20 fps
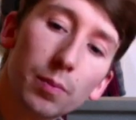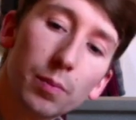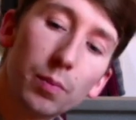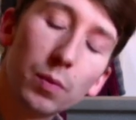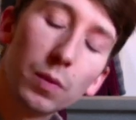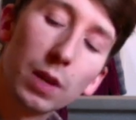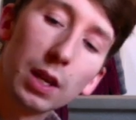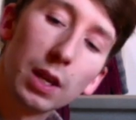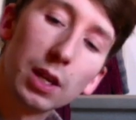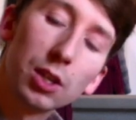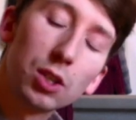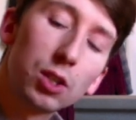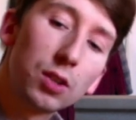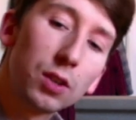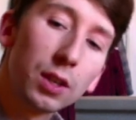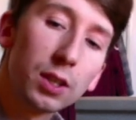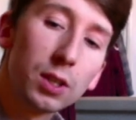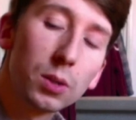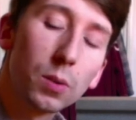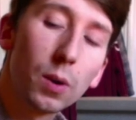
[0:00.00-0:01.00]
each
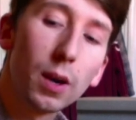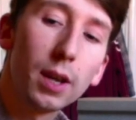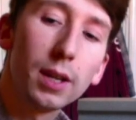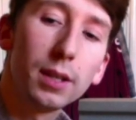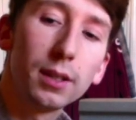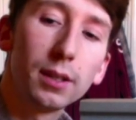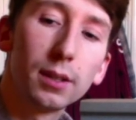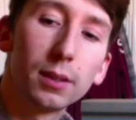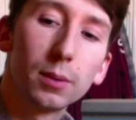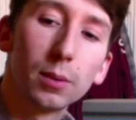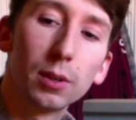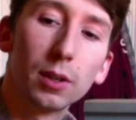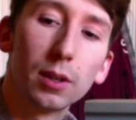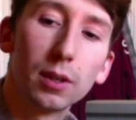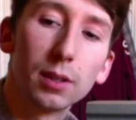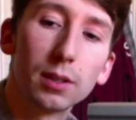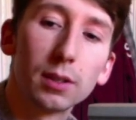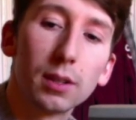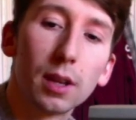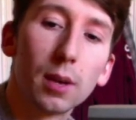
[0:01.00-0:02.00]
string twice. We've got
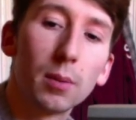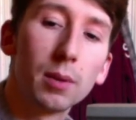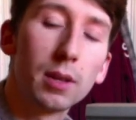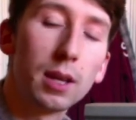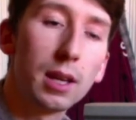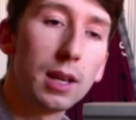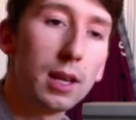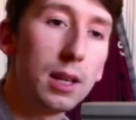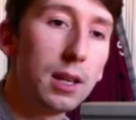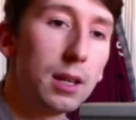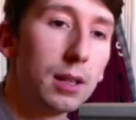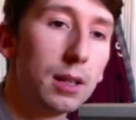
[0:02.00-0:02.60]
starting with E.